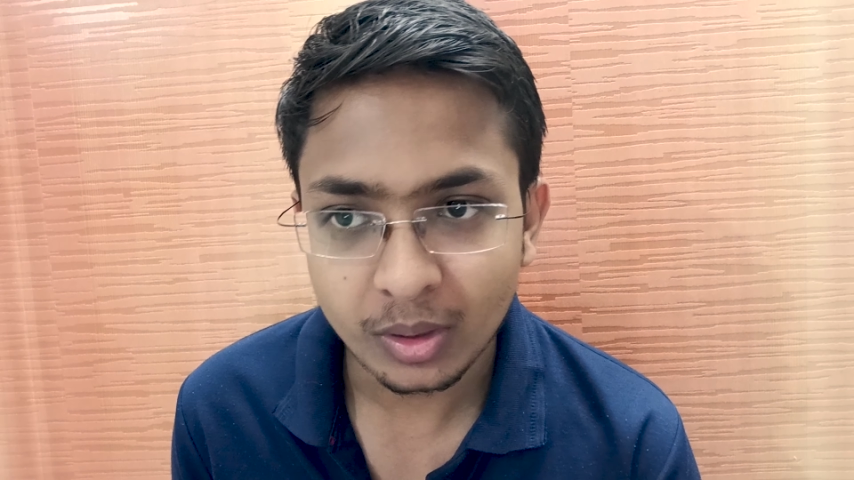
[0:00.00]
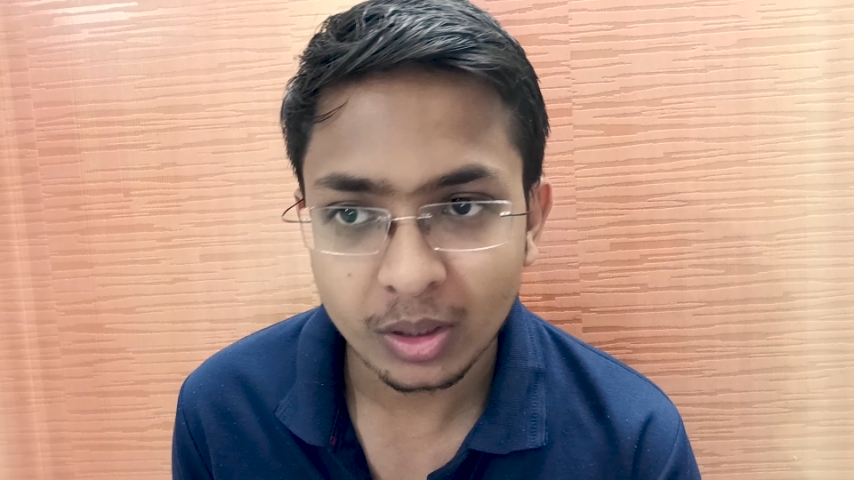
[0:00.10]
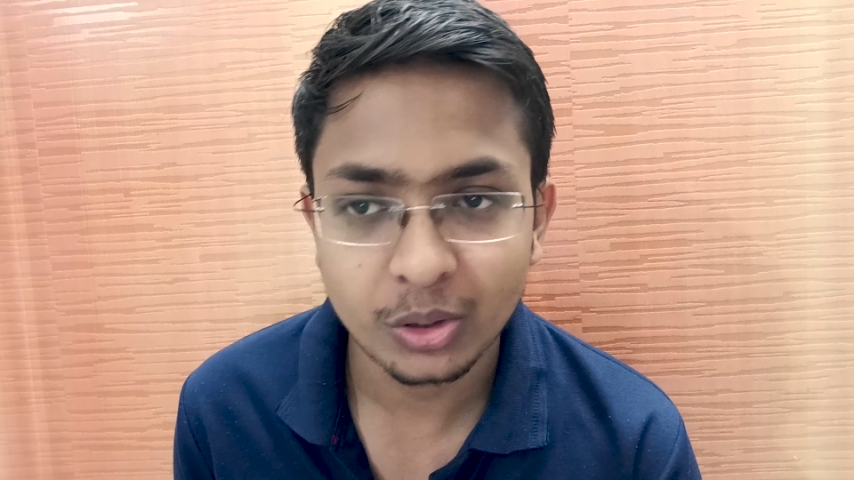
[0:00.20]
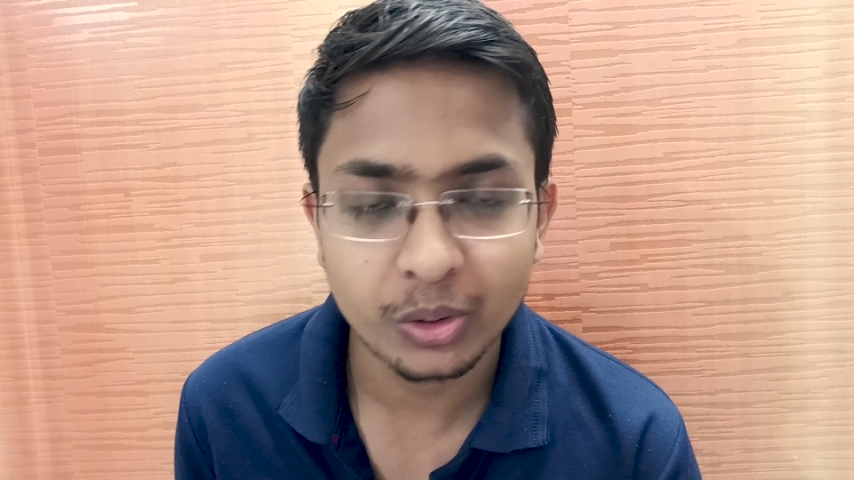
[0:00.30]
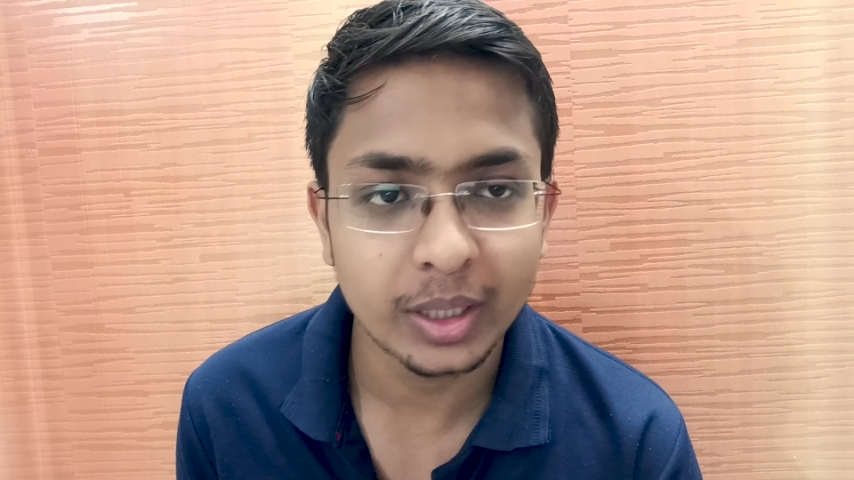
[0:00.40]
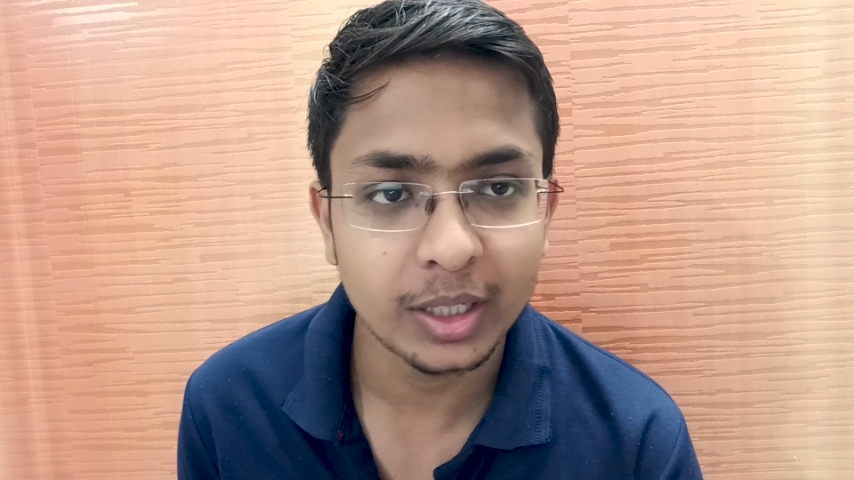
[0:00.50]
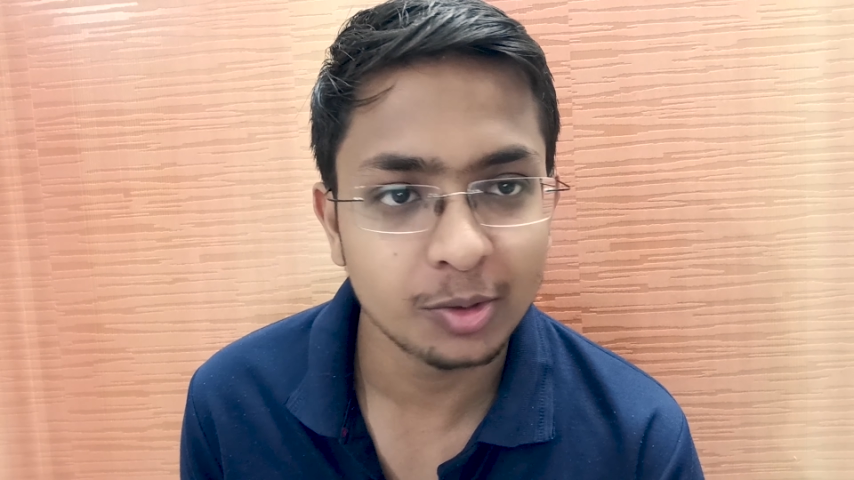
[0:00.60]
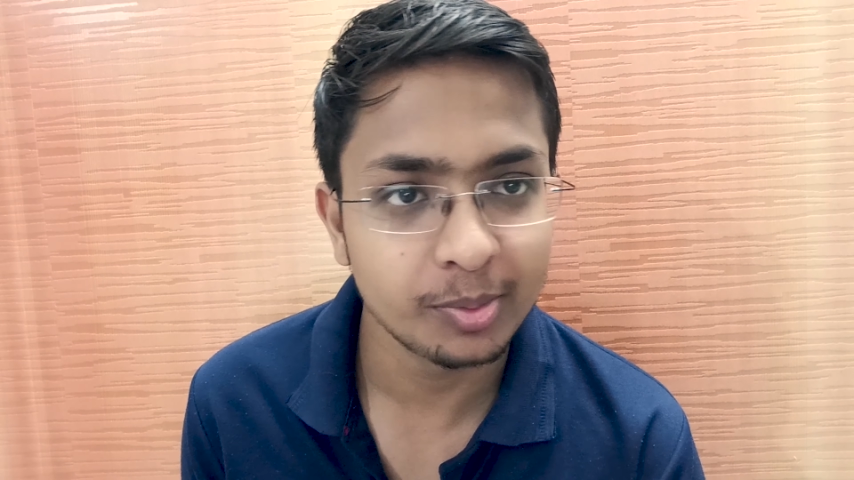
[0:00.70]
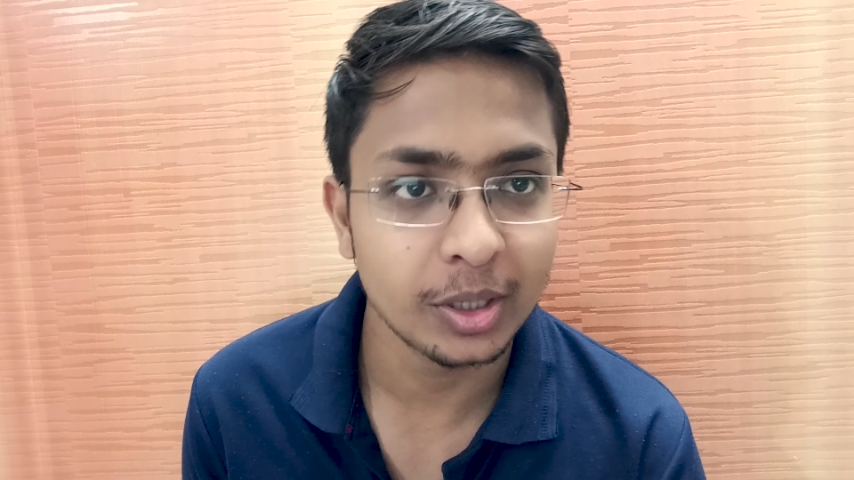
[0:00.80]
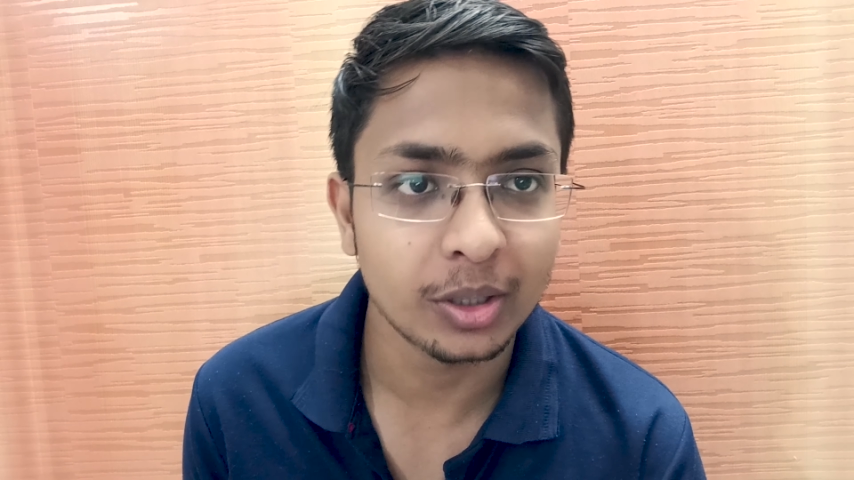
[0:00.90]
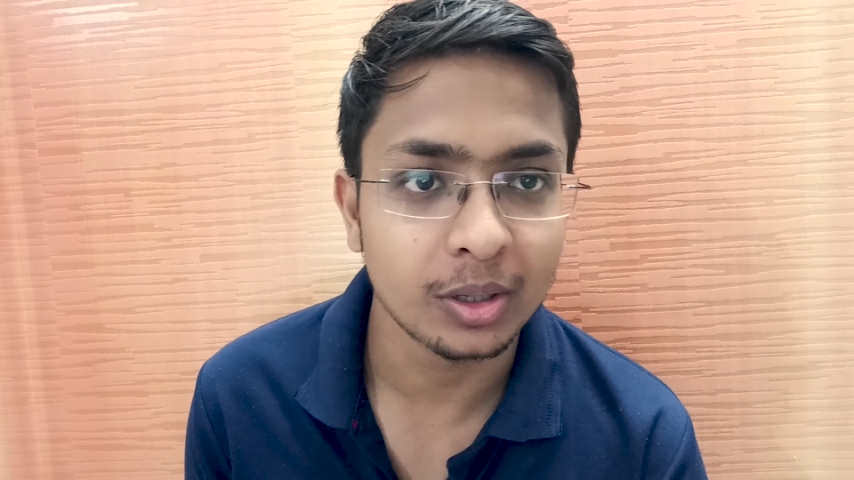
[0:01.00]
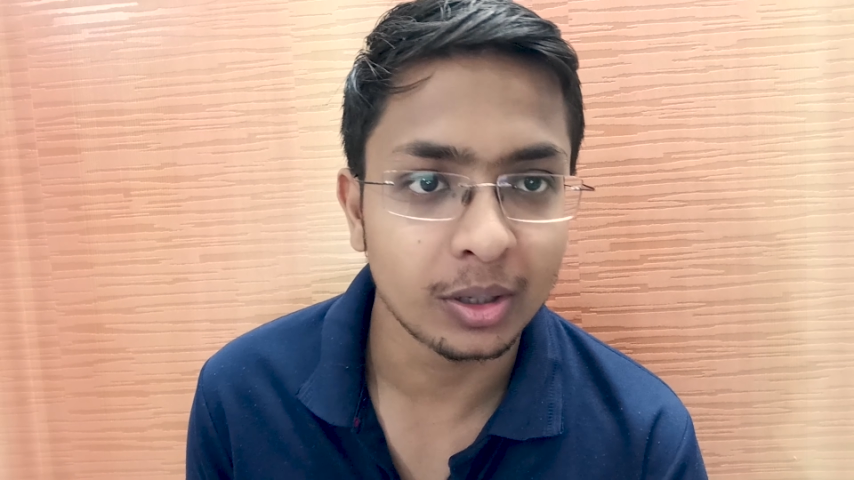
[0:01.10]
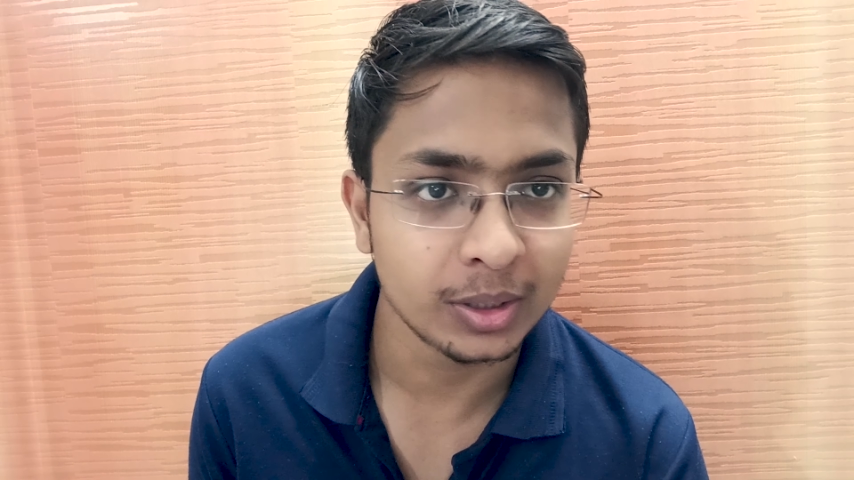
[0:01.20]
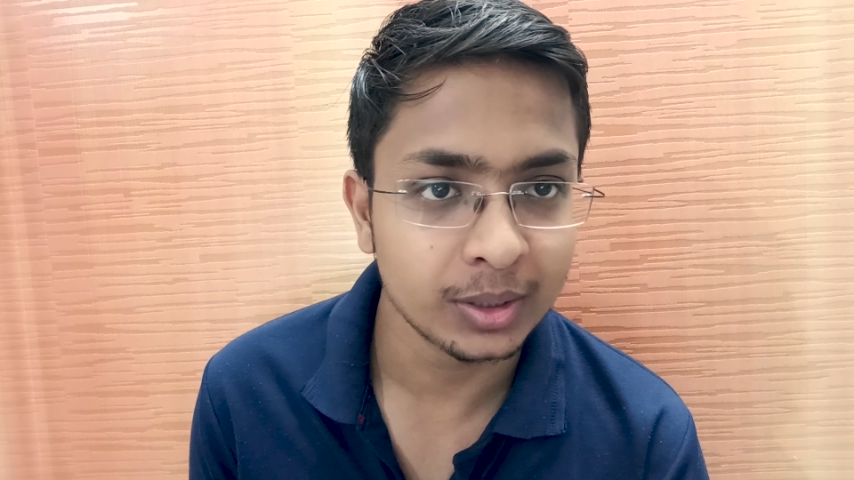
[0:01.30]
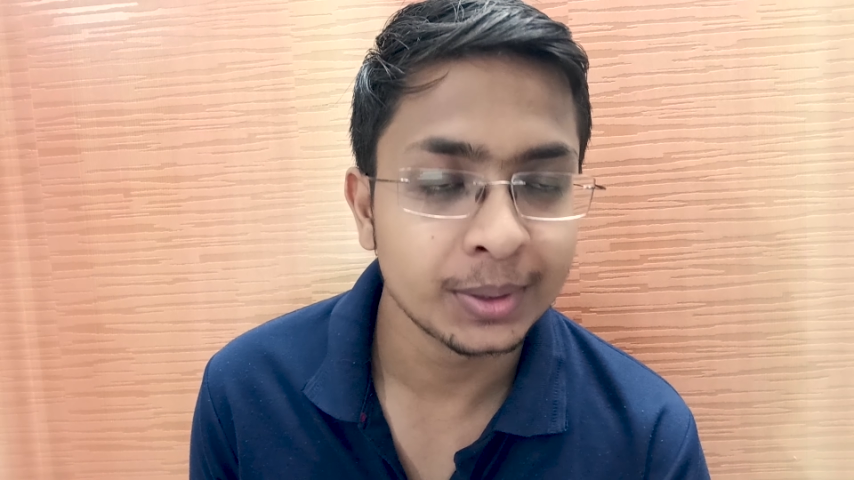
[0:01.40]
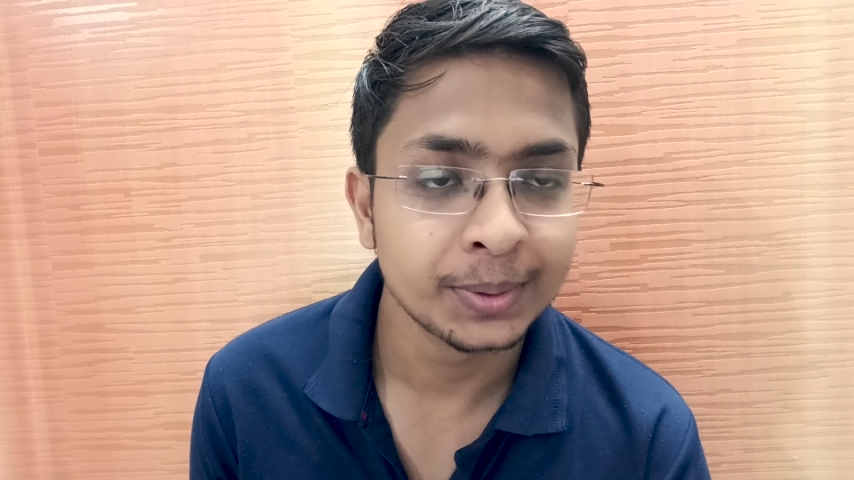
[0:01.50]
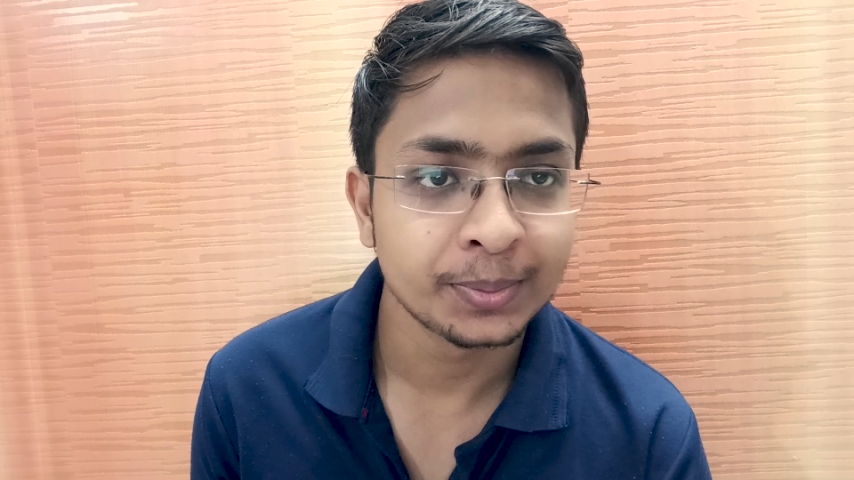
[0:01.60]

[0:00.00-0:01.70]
you can give me a call